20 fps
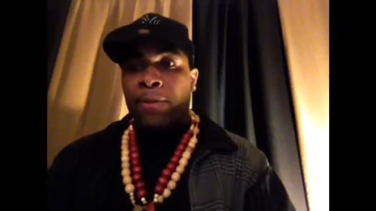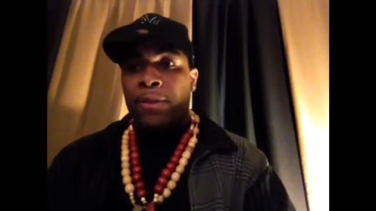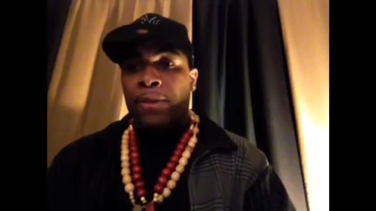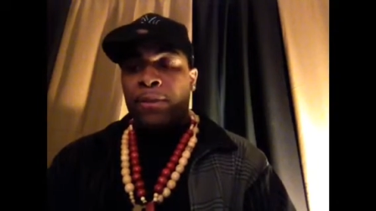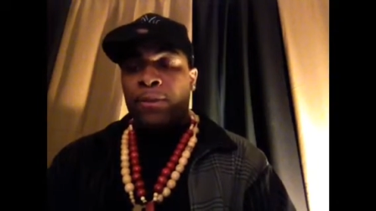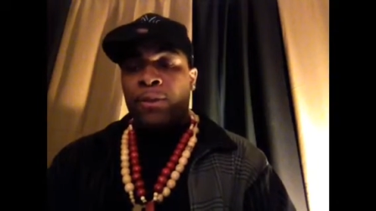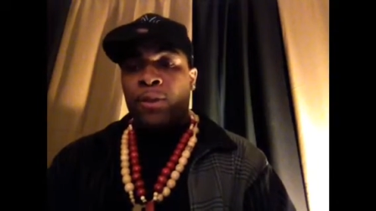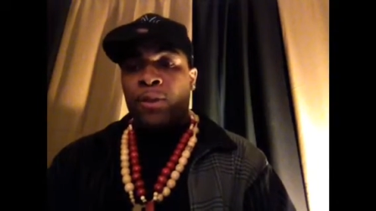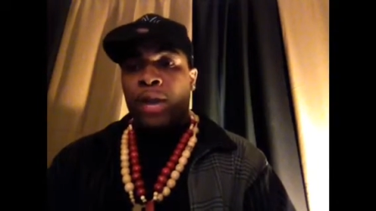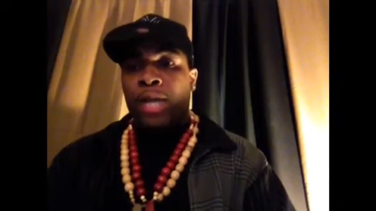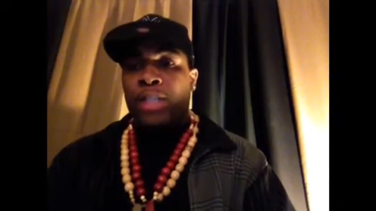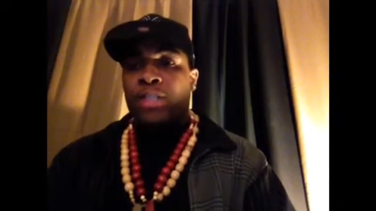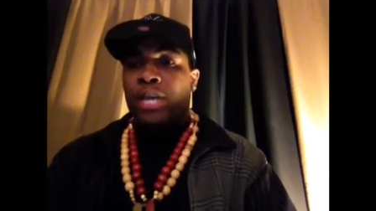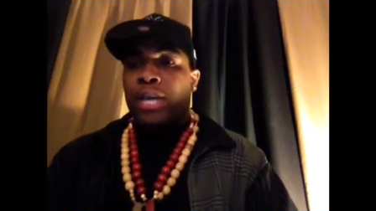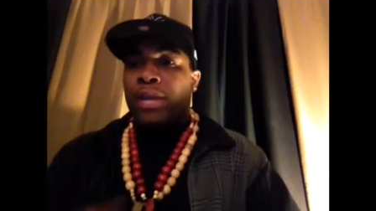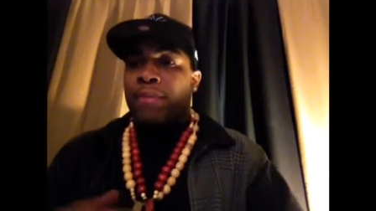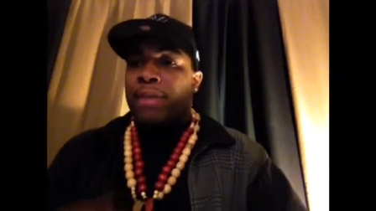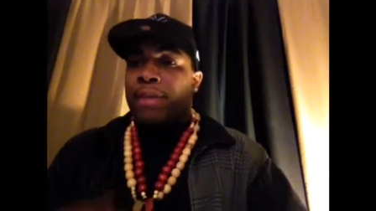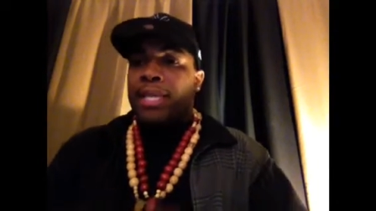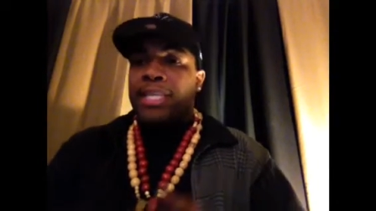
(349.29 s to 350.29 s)
you know, I
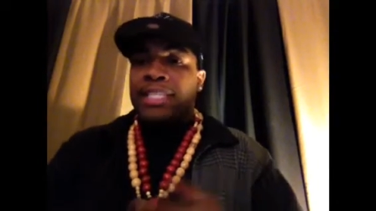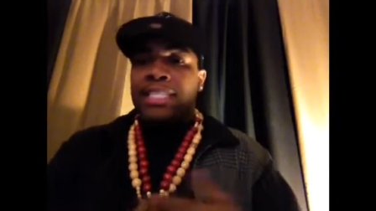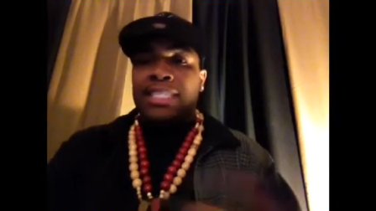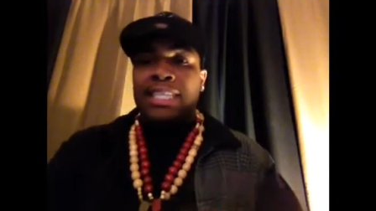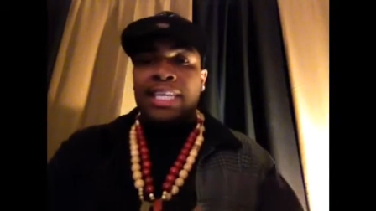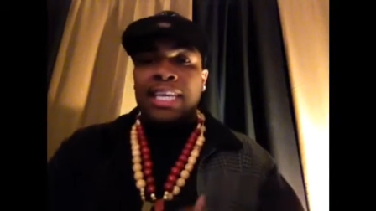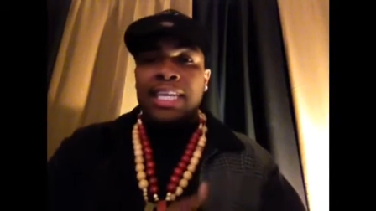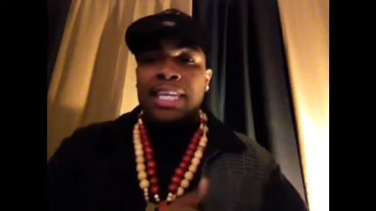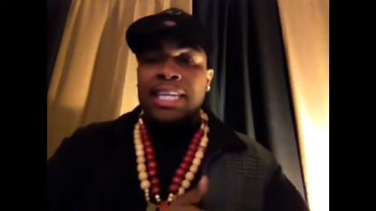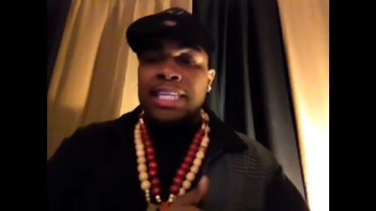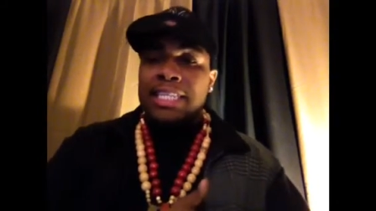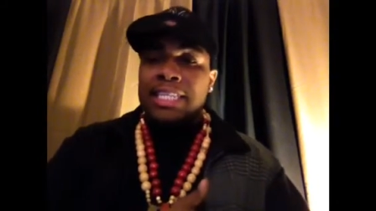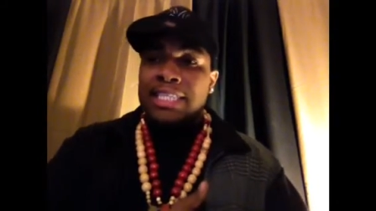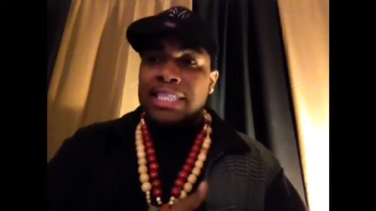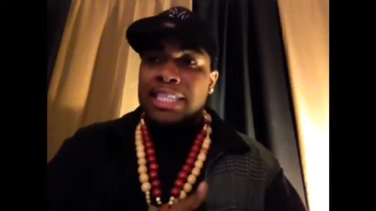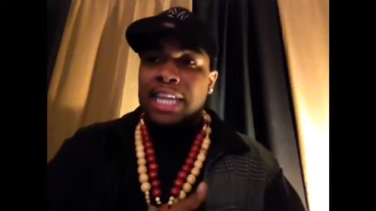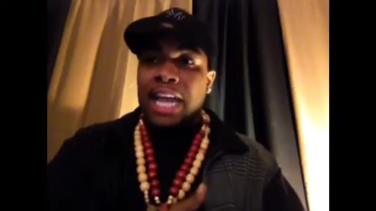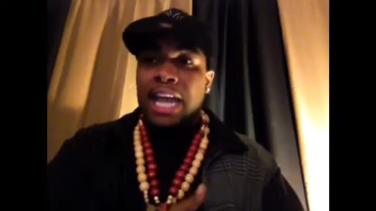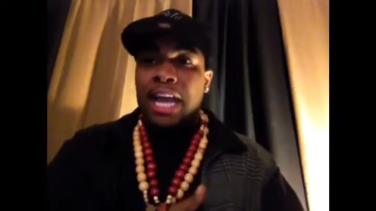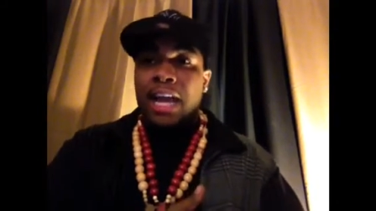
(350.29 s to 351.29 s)
try to make a scene at the
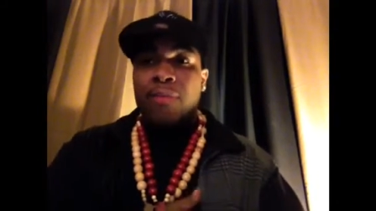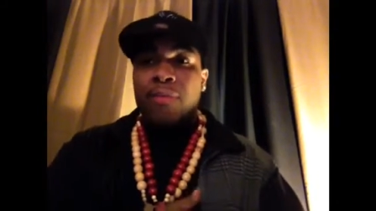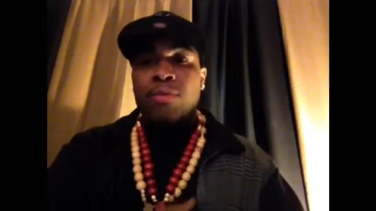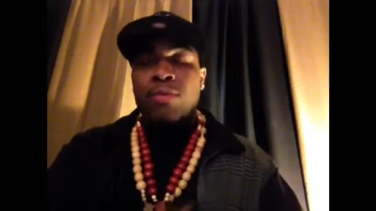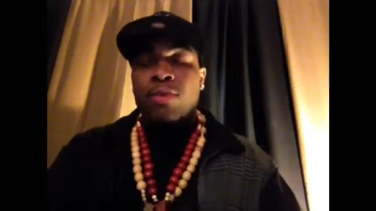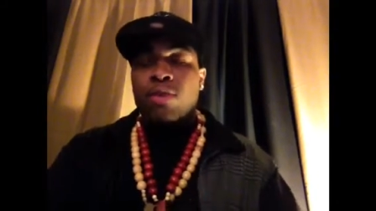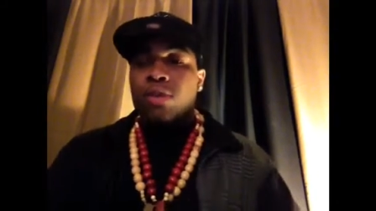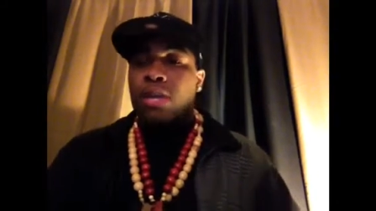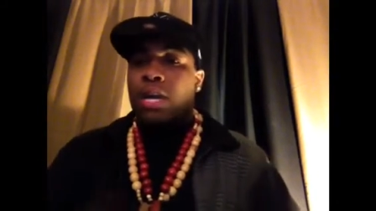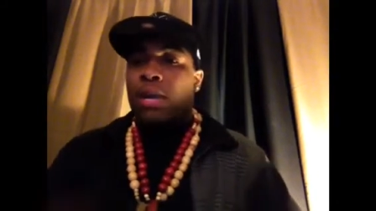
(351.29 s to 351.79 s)
job, you know,